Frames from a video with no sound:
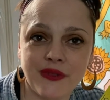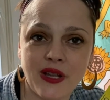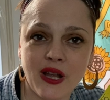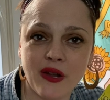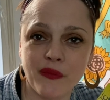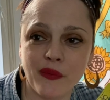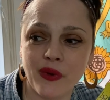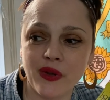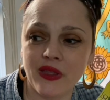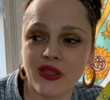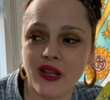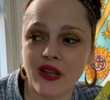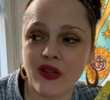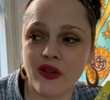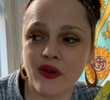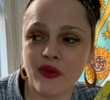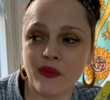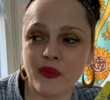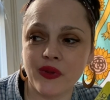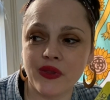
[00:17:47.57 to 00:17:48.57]
And when they
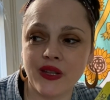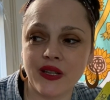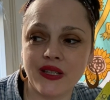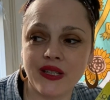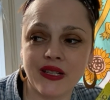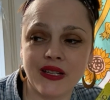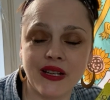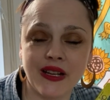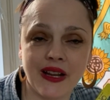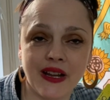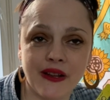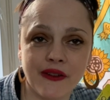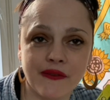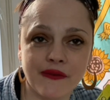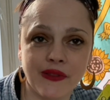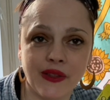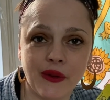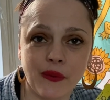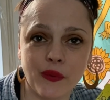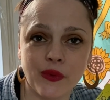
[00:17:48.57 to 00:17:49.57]
got what they didn't have,
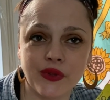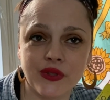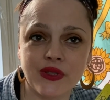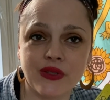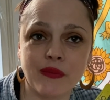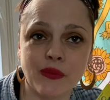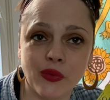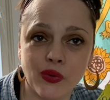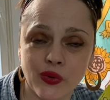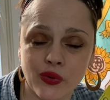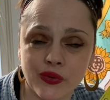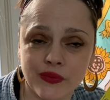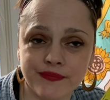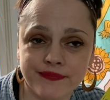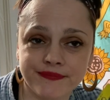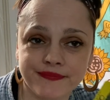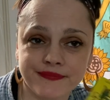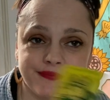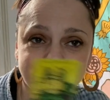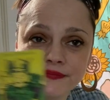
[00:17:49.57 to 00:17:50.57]
they wanted more.
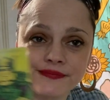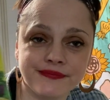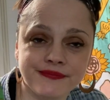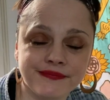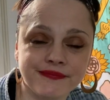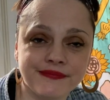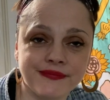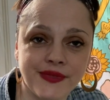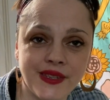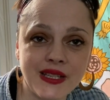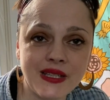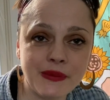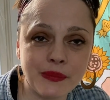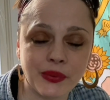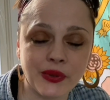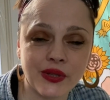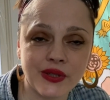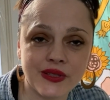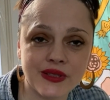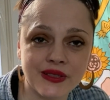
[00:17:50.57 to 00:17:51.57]
This
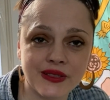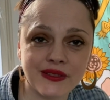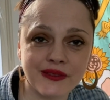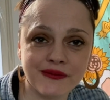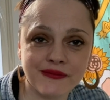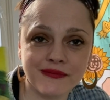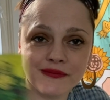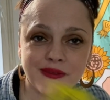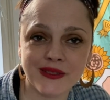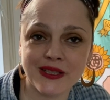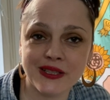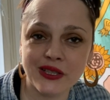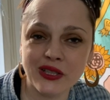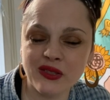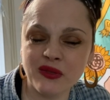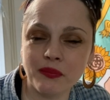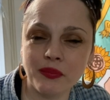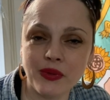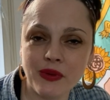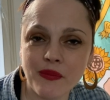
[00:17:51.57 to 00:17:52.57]
person is a
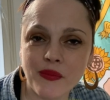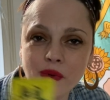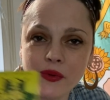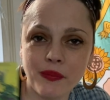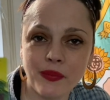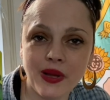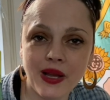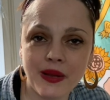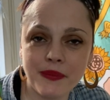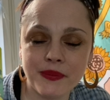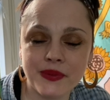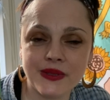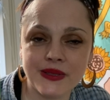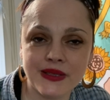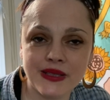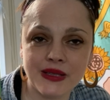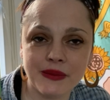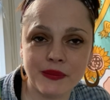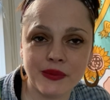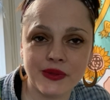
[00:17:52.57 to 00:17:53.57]
little bit more pipe and
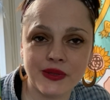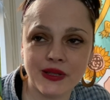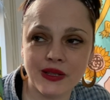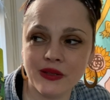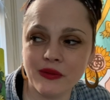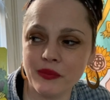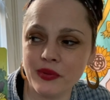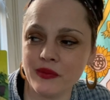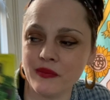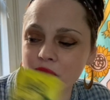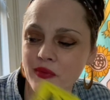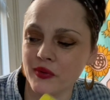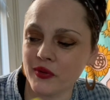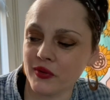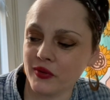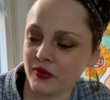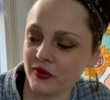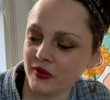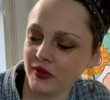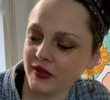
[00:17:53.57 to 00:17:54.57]
slippers, a little bit
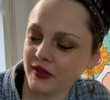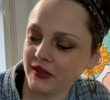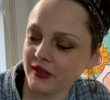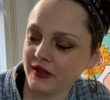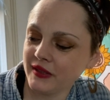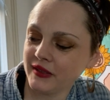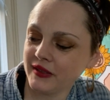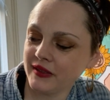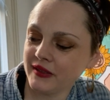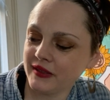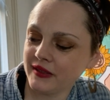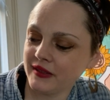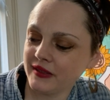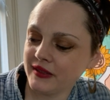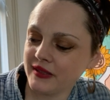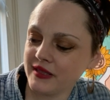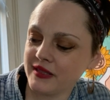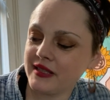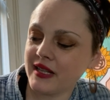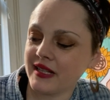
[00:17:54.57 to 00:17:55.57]
more
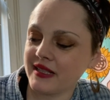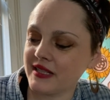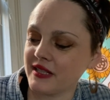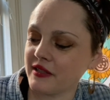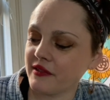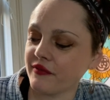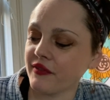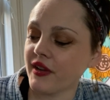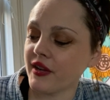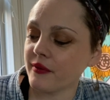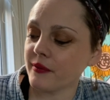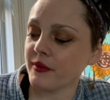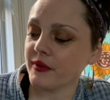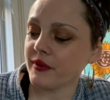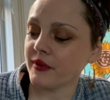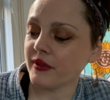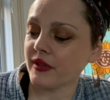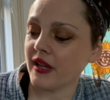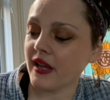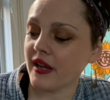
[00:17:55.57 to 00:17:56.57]
satisfied with
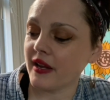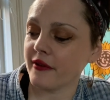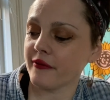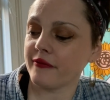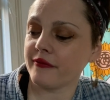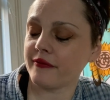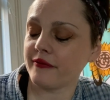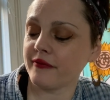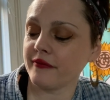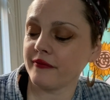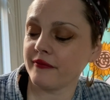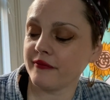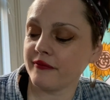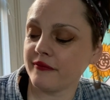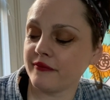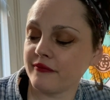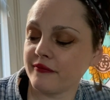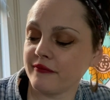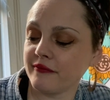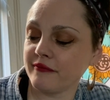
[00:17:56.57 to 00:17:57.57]
their life.
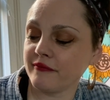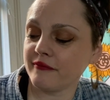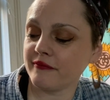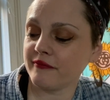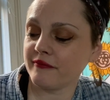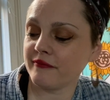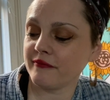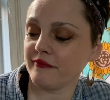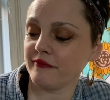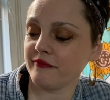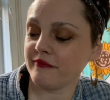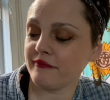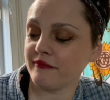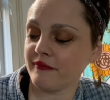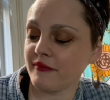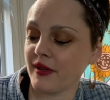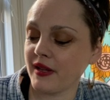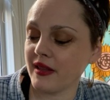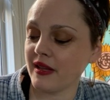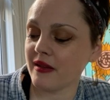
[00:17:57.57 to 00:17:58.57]

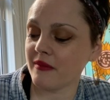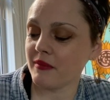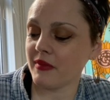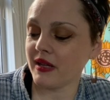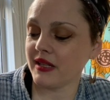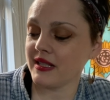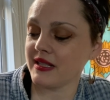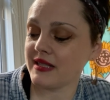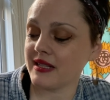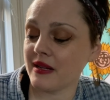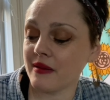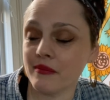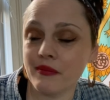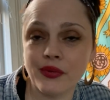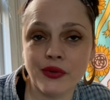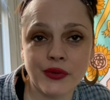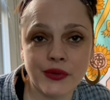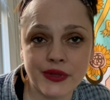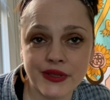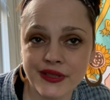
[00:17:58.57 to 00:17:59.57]
And that might sound
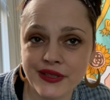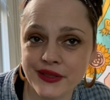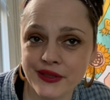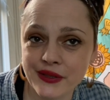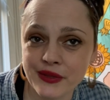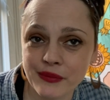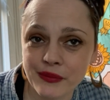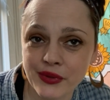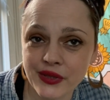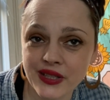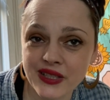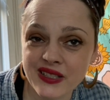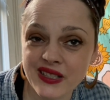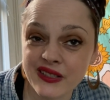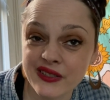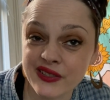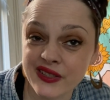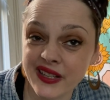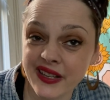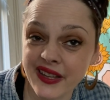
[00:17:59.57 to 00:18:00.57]
boring to some, but that
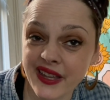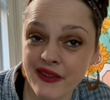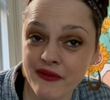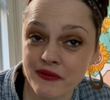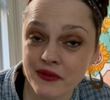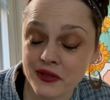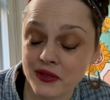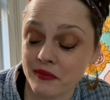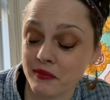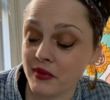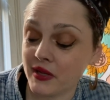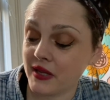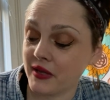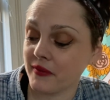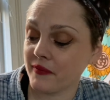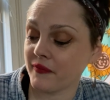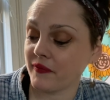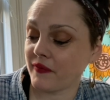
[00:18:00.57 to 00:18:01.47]
sounds like heaven to me.